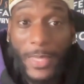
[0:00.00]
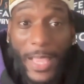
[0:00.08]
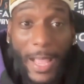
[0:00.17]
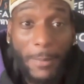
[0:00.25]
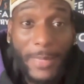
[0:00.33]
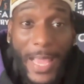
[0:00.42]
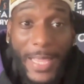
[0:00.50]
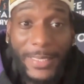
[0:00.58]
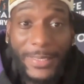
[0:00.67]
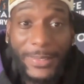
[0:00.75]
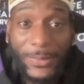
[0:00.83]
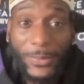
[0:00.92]
I'm
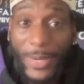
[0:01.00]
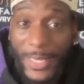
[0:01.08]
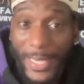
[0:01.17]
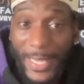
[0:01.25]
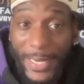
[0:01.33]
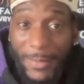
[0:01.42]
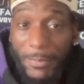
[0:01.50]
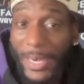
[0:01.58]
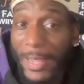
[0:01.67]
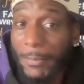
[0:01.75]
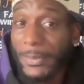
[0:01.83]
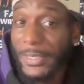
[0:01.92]
not great at it, but
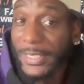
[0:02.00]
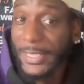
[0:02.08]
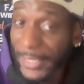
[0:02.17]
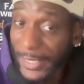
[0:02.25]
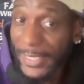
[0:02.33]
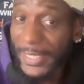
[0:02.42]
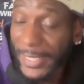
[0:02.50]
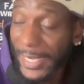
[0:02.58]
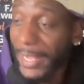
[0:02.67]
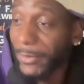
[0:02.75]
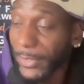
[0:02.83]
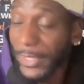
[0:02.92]
I'm good
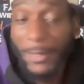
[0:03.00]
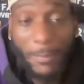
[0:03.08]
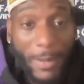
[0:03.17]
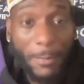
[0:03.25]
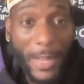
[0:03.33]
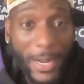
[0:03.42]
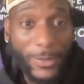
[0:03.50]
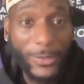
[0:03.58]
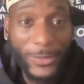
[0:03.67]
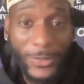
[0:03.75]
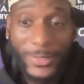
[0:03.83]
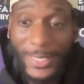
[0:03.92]
at running my
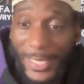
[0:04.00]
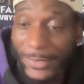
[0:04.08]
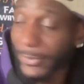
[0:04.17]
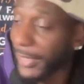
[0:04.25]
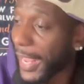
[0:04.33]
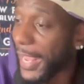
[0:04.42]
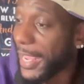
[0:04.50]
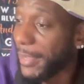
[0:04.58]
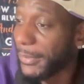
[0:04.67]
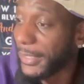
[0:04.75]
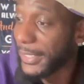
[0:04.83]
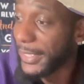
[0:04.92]
mouth. That's what I
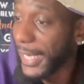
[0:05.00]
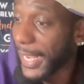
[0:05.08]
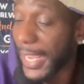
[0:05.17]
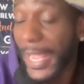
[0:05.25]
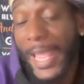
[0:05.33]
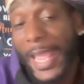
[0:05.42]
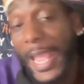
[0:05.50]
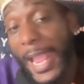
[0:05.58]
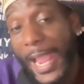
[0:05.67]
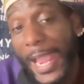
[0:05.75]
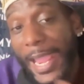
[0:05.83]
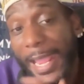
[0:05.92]
am good at.
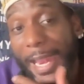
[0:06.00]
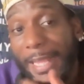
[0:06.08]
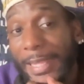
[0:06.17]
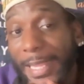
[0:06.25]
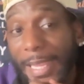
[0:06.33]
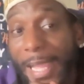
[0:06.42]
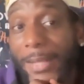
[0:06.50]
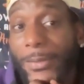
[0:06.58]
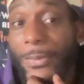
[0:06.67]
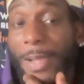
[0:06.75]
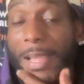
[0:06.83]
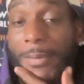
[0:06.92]
And I think I
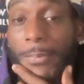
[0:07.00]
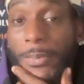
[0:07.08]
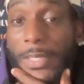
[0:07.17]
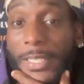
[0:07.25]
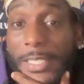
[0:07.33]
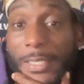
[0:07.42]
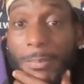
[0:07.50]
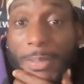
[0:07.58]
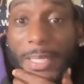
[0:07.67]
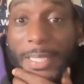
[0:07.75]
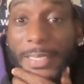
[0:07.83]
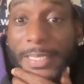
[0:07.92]
do have pretty good
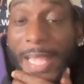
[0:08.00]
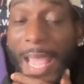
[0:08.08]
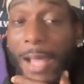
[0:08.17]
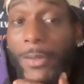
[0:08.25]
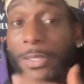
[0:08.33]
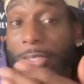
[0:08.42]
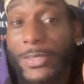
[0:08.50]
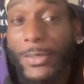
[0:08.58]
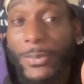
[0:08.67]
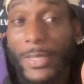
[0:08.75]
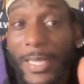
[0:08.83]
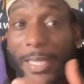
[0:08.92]
opinions and outlooks
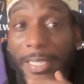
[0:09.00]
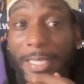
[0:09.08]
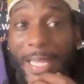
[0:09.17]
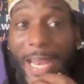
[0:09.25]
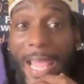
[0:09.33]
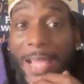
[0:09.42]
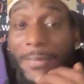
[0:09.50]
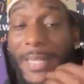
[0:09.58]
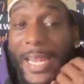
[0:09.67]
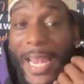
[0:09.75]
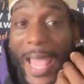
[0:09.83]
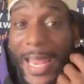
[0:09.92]
on things. And I have a
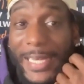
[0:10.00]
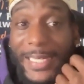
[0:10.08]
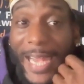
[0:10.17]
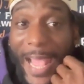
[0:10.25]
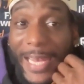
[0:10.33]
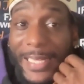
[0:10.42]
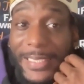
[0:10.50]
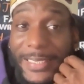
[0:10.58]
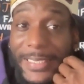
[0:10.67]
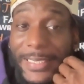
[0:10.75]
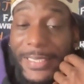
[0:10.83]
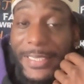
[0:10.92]
lot of
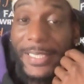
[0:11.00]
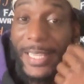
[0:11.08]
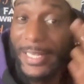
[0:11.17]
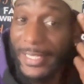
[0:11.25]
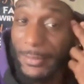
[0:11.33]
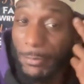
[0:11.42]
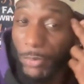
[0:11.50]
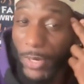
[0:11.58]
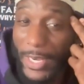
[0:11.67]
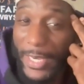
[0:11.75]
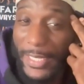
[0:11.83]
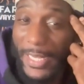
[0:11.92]
knowledge in this
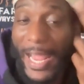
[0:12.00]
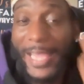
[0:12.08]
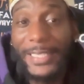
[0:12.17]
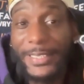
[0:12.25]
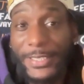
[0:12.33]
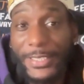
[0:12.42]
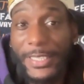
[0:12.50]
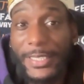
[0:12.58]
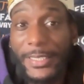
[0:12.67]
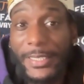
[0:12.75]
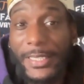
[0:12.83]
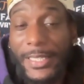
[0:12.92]
brain that I can
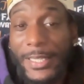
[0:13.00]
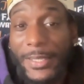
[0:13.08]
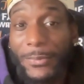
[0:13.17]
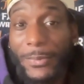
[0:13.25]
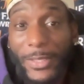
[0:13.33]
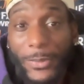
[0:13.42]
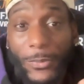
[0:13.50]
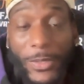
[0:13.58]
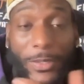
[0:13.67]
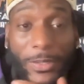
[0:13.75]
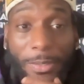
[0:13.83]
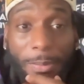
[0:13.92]
share with the
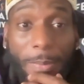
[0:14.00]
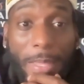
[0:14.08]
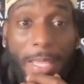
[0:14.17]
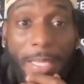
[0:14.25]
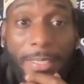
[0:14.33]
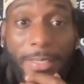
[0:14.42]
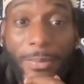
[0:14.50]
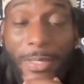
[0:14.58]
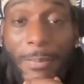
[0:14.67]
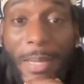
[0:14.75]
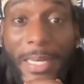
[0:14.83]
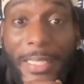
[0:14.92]
world. So
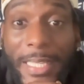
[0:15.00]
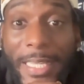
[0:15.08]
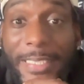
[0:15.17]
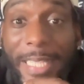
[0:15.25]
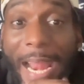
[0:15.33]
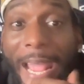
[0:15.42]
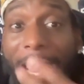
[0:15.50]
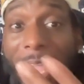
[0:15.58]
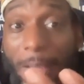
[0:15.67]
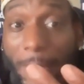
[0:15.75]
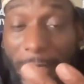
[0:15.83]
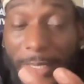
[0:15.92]
them are the things that I
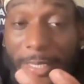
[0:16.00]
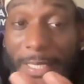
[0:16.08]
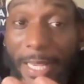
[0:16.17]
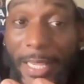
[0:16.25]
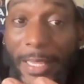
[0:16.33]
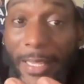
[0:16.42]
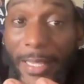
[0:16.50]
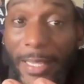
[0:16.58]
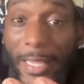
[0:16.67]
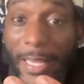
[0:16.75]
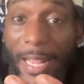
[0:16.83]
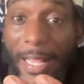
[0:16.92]
am good at.
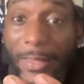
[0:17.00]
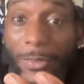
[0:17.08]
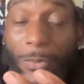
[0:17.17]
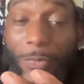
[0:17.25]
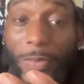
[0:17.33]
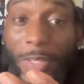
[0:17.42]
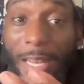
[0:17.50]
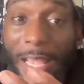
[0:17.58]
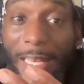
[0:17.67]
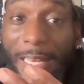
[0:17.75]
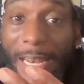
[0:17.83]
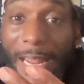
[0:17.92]
And I do feel
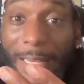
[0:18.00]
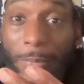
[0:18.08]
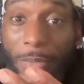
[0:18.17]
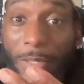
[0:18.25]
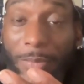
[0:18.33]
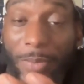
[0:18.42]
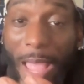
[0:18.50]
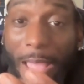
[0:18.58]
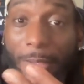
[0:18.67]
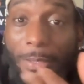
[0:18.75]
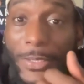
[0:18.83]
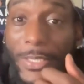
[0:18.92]
like that I can bring
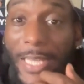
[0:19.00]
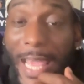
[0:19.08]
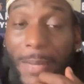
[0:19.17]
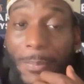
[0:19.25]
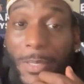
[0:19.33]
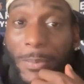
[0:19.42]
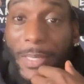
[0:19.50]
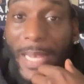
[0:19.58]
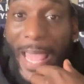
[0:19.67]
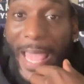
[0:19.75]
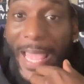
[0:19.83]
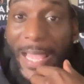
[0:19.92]
value to a lot of people's
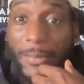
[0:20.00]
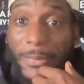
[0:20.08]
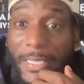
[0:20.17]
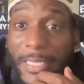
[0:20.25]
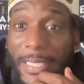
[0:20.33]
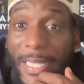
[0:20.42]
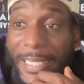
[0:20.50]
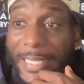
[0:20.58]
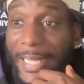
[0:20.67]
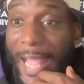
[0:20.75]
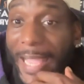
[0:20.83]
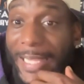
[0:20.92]
lives. And I
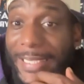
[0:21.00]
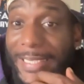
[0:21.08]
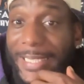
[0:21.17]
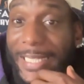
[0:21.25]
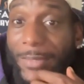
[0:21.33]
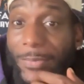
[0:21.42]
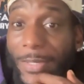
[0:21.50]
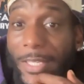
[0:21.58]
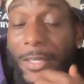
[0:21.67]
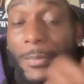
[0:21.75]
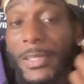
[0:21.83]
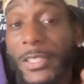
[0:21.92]
can definitely
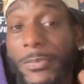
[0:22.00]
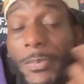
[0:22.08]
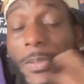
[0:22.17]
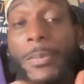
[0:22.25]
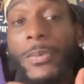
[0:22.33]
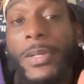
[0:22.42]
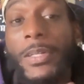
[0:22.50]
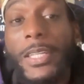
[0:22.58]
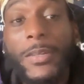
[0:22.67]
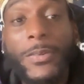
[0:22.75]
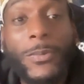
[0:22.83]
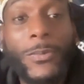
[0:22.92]
uplift people in a
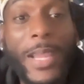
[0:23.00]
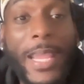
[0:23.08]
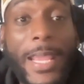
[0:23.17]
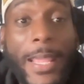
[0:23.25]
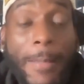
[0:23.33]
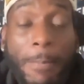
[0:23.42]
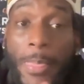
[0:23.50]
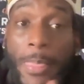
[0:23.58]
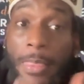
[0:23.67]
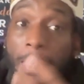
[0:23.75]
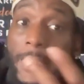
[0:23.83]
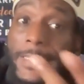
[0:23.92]
different way
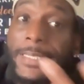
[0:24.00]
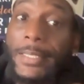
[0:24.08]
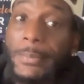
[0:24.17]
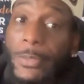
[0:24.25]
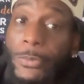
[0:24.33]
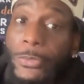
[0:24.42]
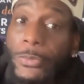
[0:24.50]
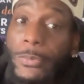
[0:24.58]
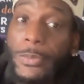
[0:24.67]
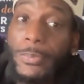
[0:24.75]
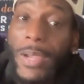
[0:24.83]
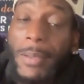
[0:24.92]
than some
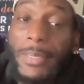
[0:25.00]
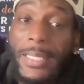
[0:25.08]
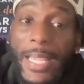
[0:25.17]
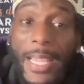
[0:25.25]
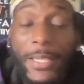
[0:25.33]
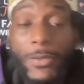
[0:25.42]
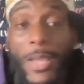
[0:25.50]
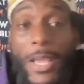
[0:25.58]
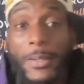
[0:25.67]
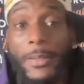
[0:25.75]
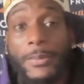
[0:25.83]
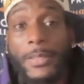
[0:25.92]
YouTubers probably can. You
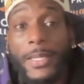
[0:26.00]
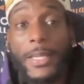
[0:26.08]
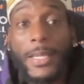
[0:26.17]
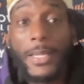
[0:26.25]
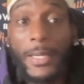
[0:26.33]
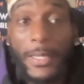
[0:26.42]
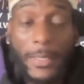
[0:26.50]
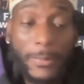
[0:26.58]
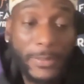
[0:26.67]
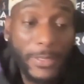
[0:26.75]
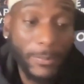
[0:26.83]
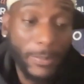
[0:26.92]
have
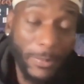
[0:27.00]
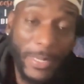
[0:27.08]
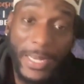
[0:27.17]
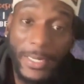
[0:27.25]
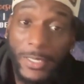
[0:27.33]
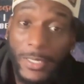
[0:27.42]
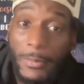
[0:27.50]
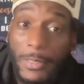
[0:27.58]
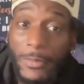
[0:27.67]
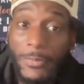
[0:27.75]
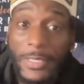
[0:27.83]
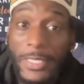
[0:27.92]
some people that
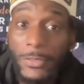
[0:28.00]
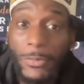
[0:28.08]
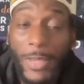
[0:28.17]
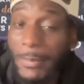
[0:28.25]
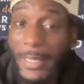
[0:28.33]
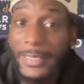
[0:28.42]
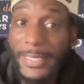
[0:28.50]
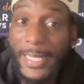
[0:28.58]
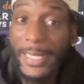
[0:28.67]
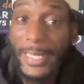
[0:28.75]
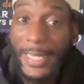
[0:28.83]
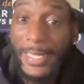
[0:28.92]
uplift in this way. I'm not
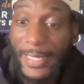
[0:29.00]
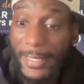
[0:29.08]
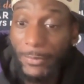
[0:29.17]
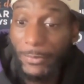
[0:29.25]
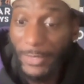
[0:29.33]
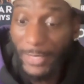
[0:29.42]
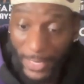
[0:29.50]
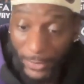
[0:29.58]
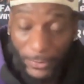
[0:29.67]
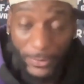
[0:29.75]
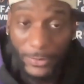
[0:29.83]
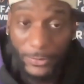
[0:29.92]
saying that what they
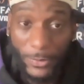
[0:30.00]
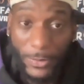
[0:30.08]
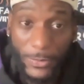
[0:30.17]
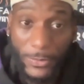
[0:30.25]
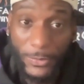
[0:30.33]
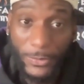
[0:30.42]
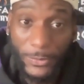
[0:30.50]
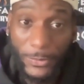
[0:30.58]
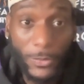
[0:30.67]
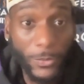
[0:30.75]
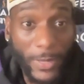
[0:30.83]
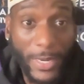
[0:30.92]
doing is wrong
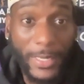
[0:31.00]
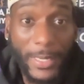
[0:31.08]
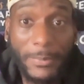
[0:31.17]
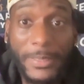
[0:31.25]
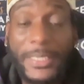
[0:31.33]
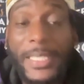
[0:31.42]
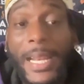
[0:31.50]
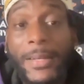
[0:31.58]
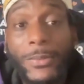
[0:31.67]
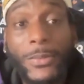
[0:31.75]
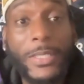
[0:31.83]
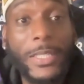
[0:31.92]
or right. I'm just saying I
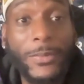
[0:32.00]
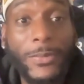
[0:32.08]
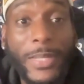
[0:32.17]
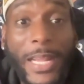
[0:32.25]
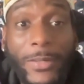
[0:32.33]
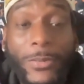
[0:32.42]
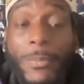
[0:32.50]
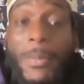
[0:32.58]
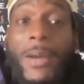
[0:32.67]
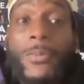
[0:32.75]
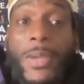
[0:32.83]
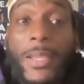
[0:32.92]
do it different. I do it
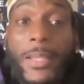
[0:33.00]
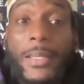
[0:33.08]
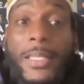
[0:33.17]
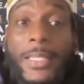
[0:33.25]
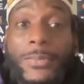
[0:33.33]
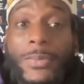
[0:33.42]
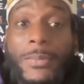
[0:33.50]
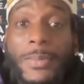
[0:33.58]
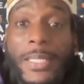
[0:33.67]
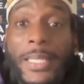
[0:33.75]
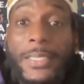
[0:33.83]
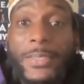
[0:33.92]
my way. That's what I'm
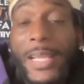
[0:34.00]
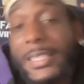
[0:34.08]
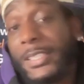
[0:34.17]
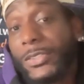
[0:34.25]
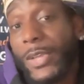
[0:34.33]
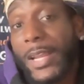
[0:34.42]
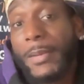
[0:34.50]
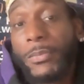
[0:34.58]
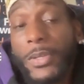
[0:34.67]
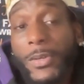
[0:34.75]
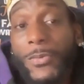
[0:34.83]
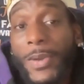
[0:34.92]
saying. So I just try to
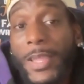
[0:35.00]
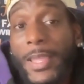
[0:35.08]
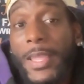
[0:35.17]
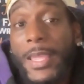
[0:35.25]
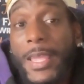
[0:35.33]
bring away